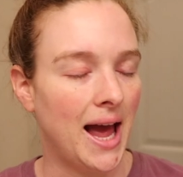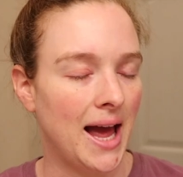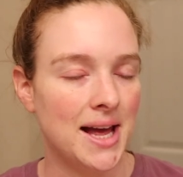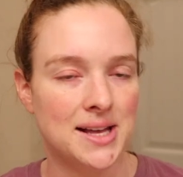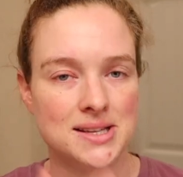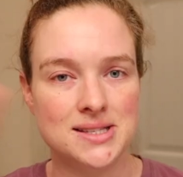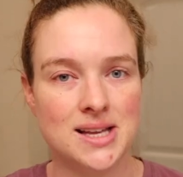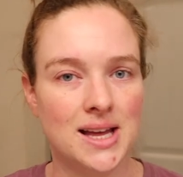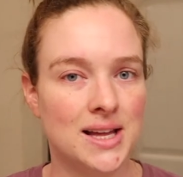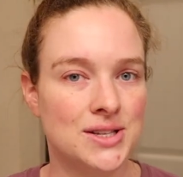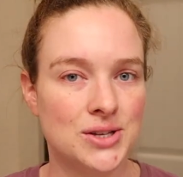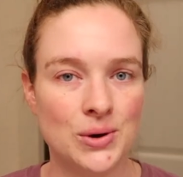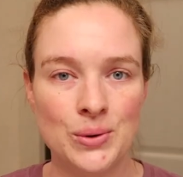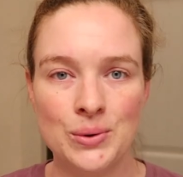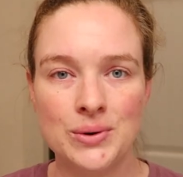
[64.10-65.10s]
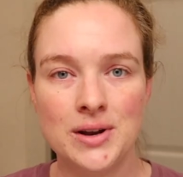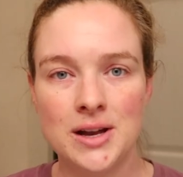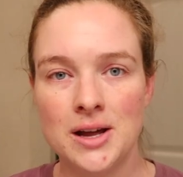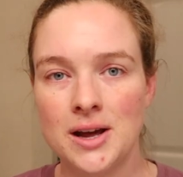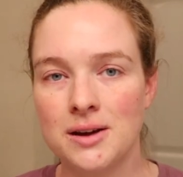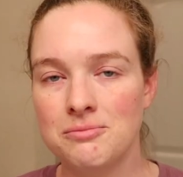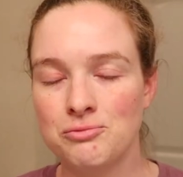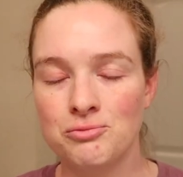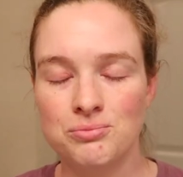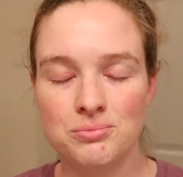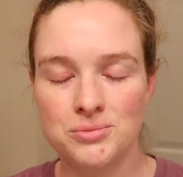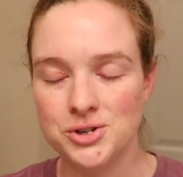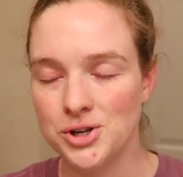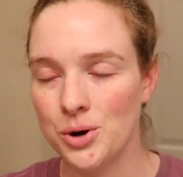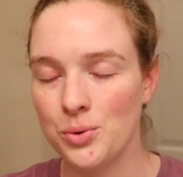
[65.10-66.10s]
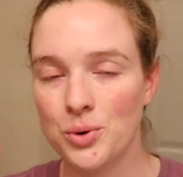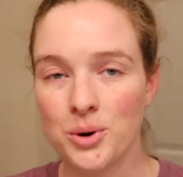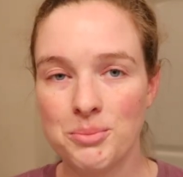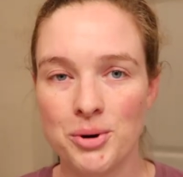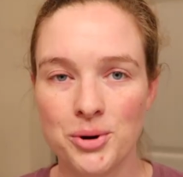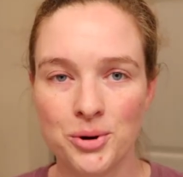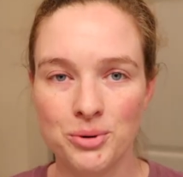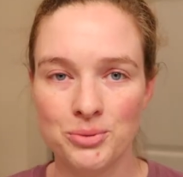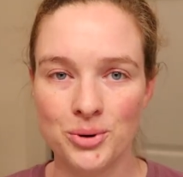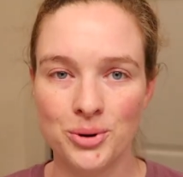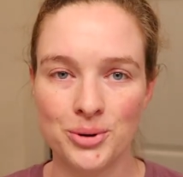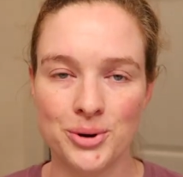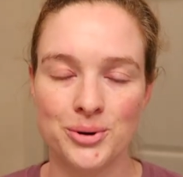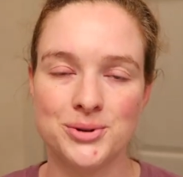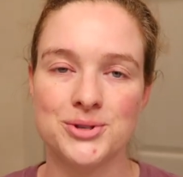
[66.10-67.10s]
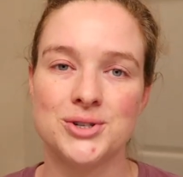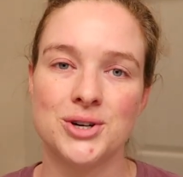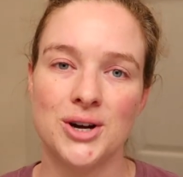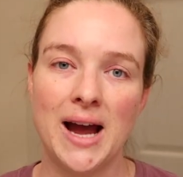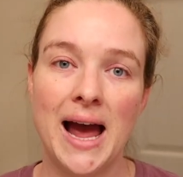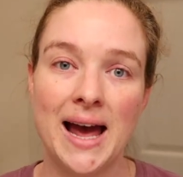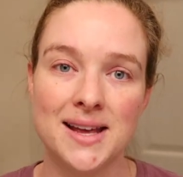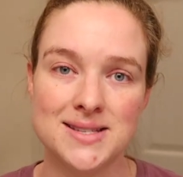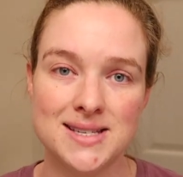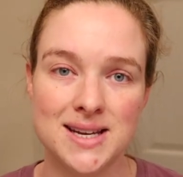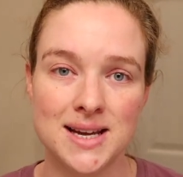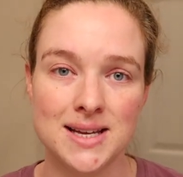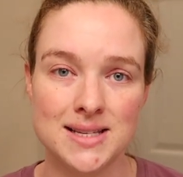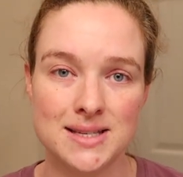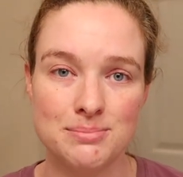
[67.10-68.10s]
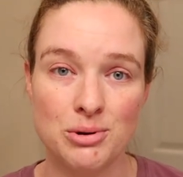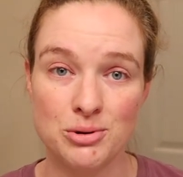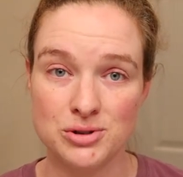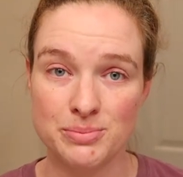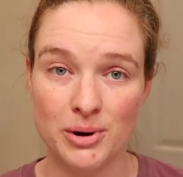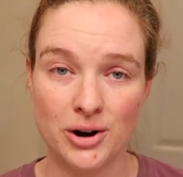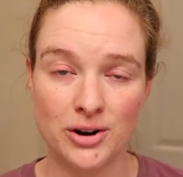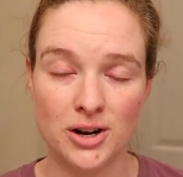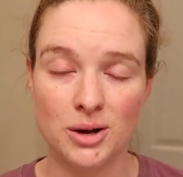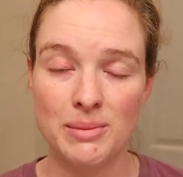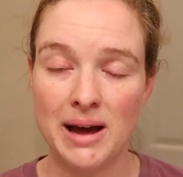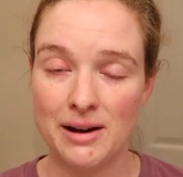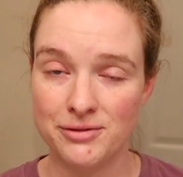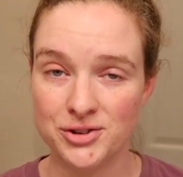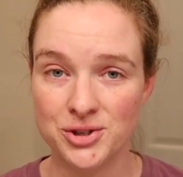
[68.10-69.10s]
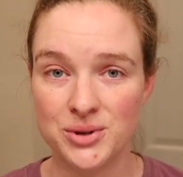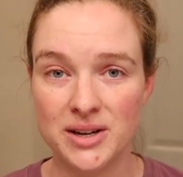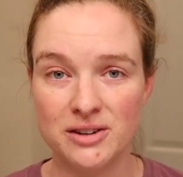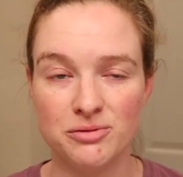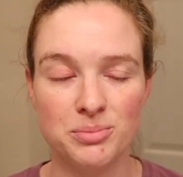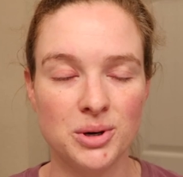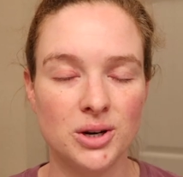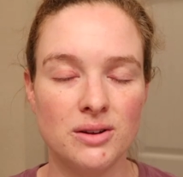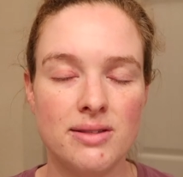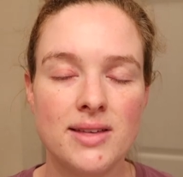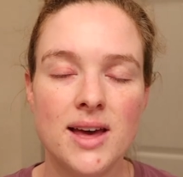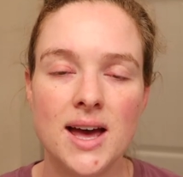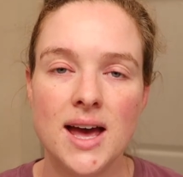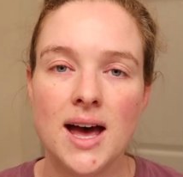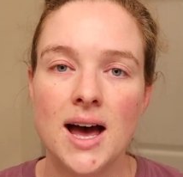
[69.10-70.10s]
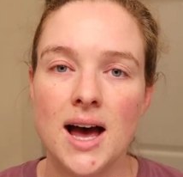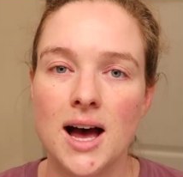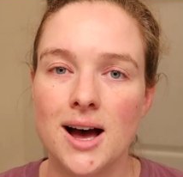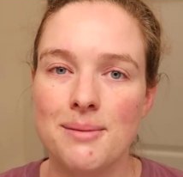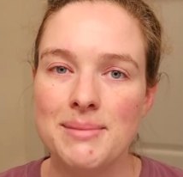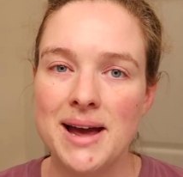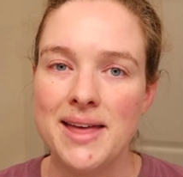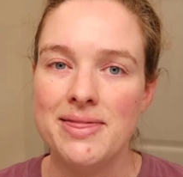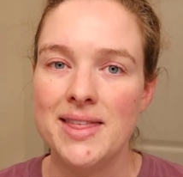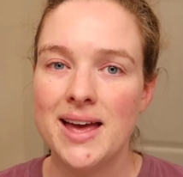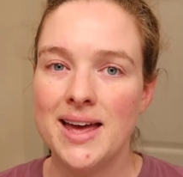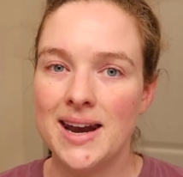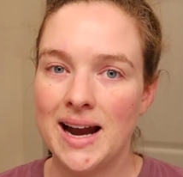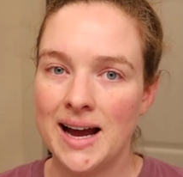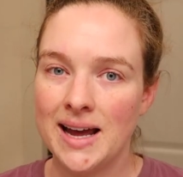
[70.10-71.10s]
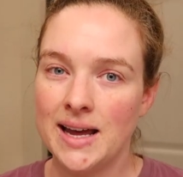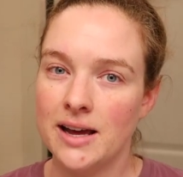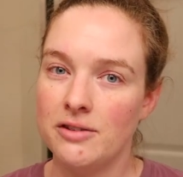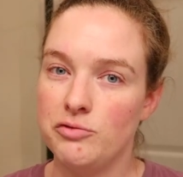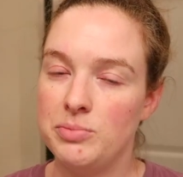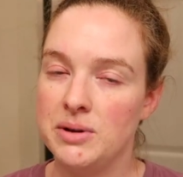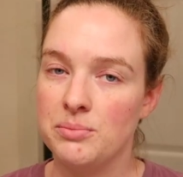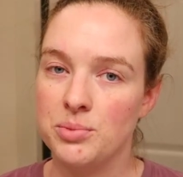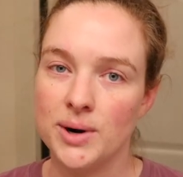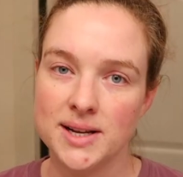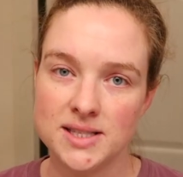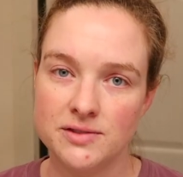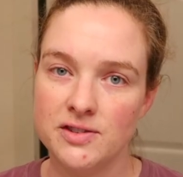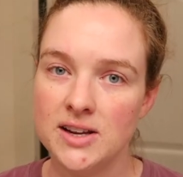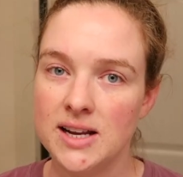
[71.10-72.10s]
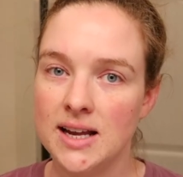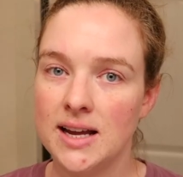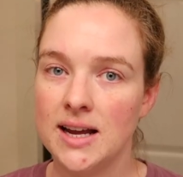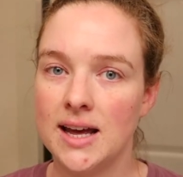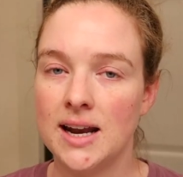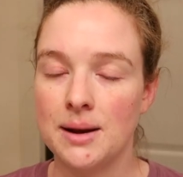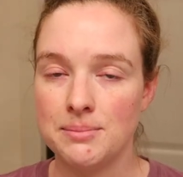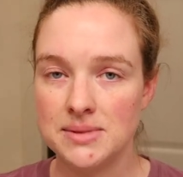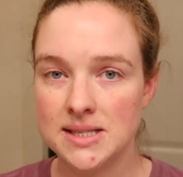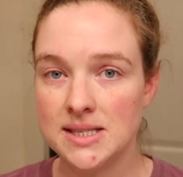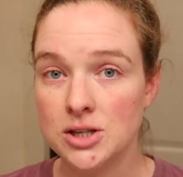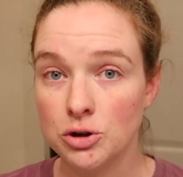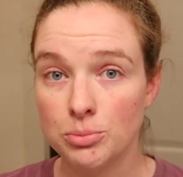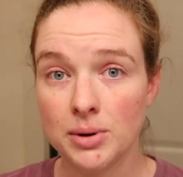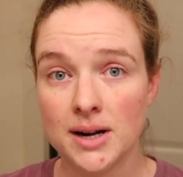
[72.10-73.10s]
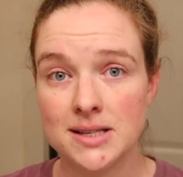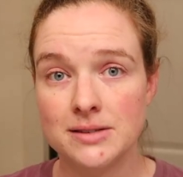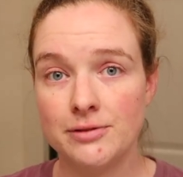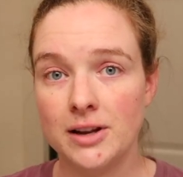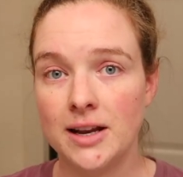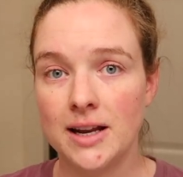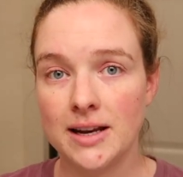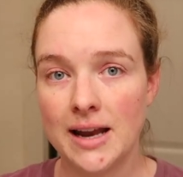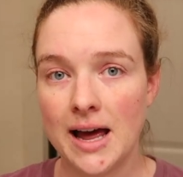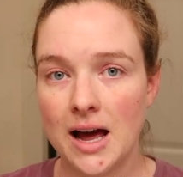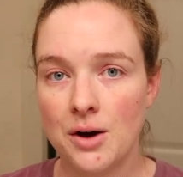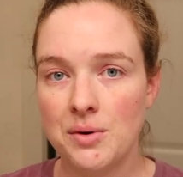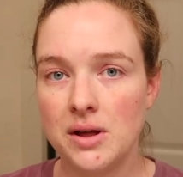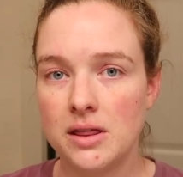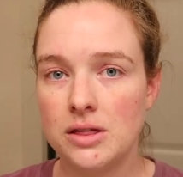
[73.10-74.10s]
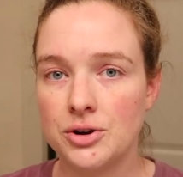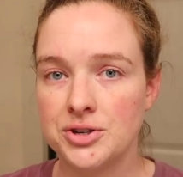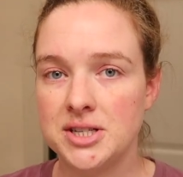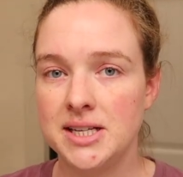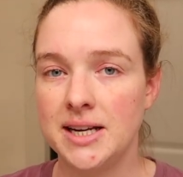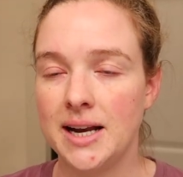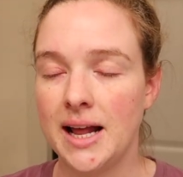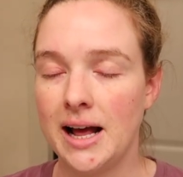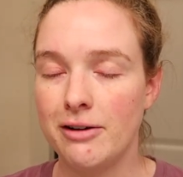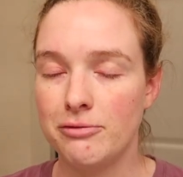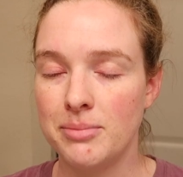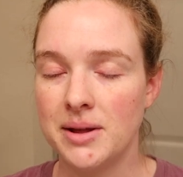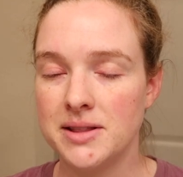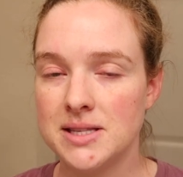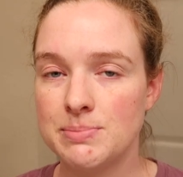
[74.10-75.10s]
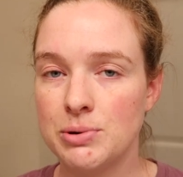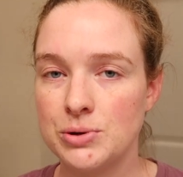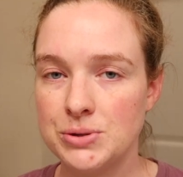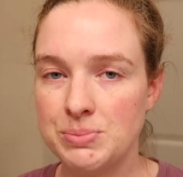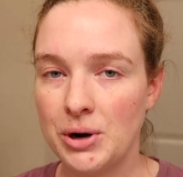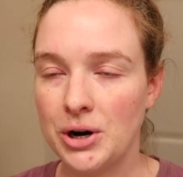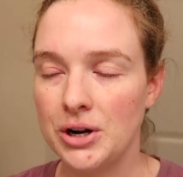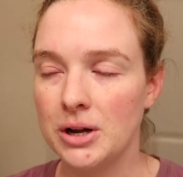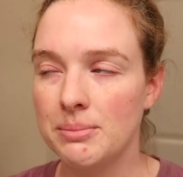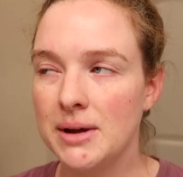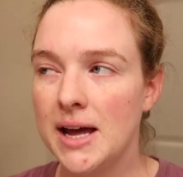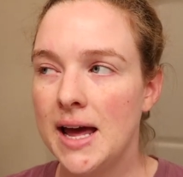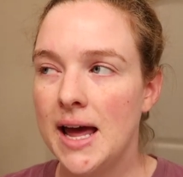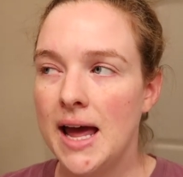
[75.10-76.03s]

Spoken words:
has its own, you know, hormonal roller coaster, as does postpartum after you give birth. And then I have been breastfeeding, and I'm still breastfeeding now at 13 and a half months postpartum,